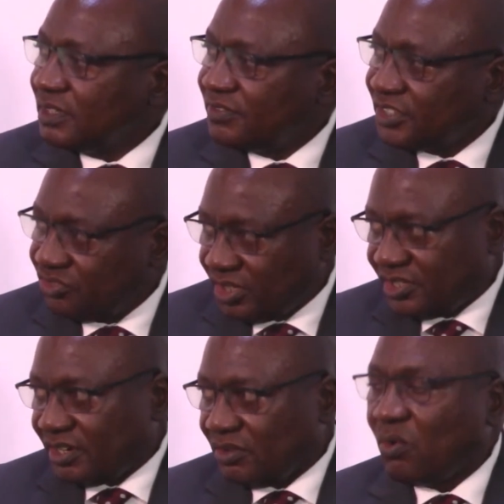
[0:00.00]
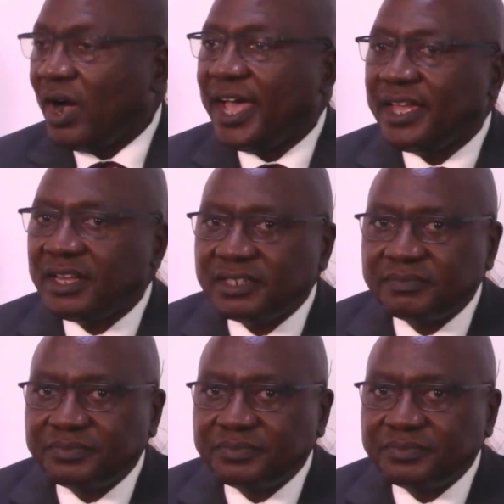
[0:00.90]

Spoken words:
infrastructure required,